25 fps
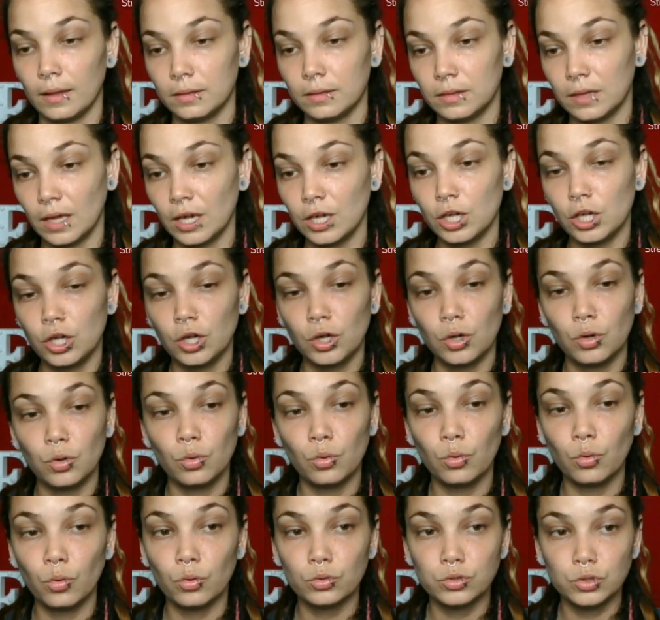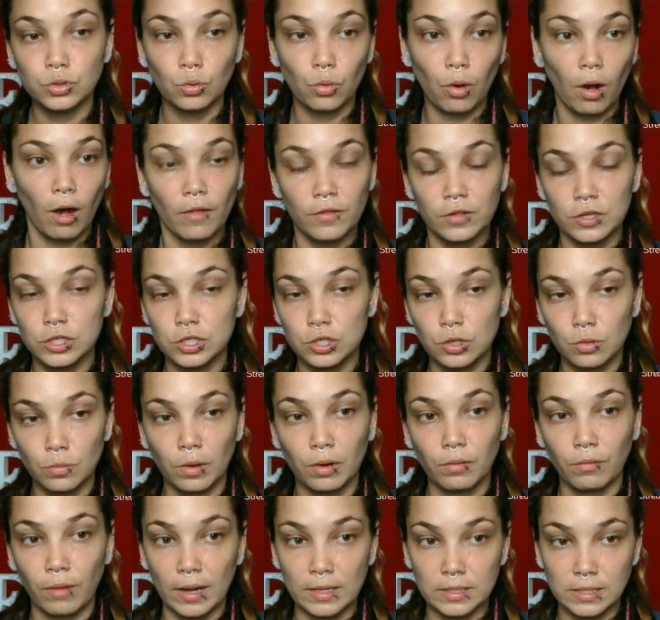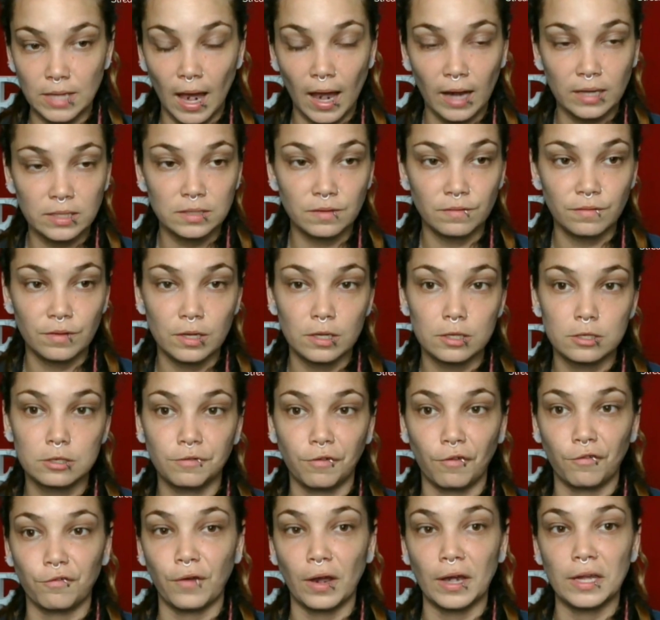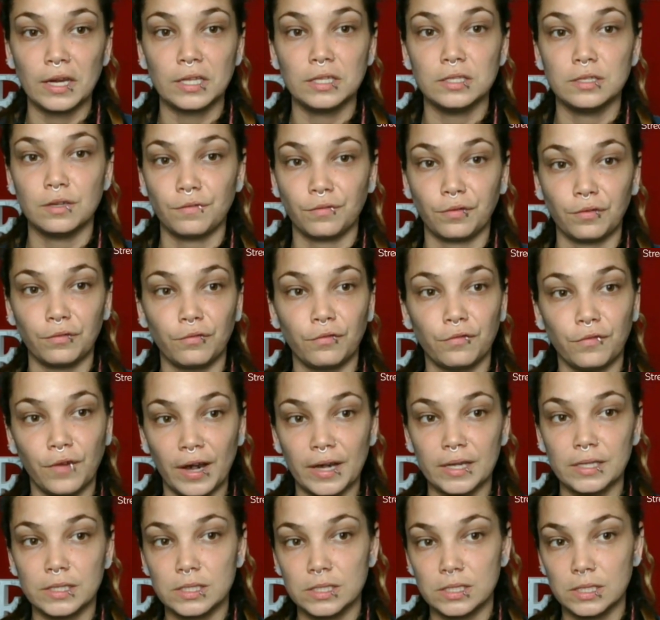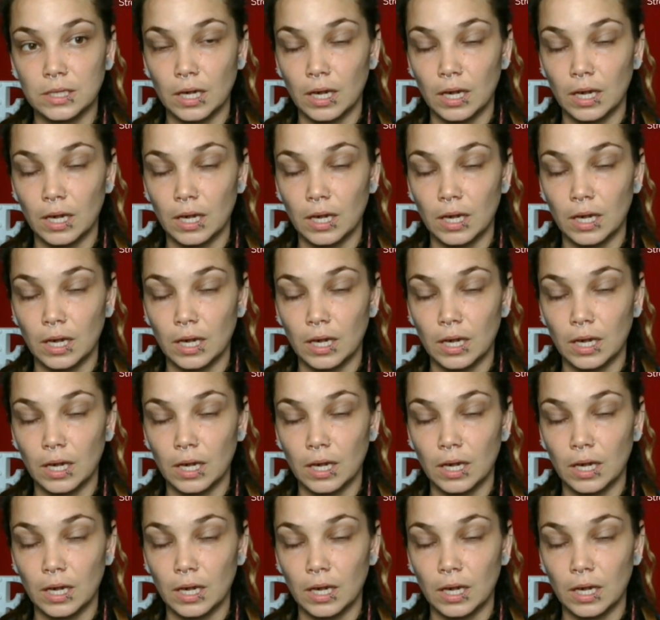Thank you to all these human rights activists for fighting different fights